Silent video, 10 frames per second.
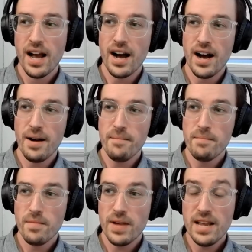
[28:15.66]

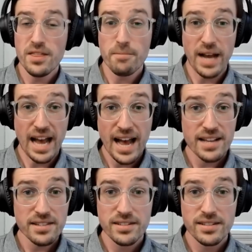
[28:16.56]
Um, in the
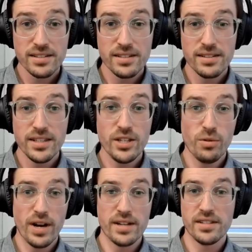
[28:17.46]
past, the
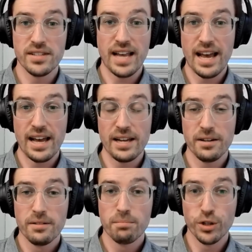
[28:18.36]
U.S. has
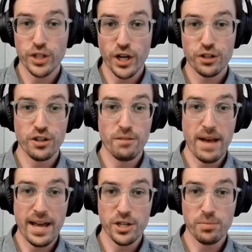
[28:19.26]
had production
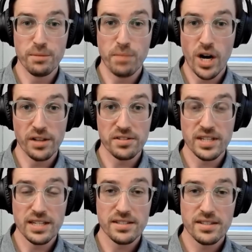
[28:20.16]
management
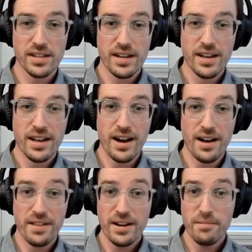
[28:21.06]
policies hmm.
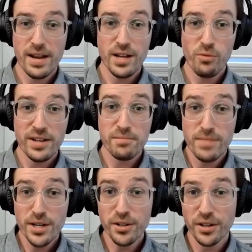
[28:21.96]
uh, that in many ways
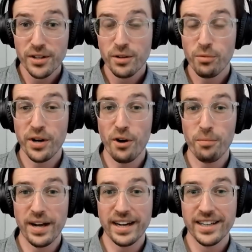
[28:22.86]
mirror what
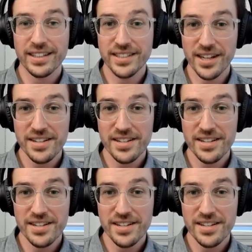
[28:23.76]
OPEC does.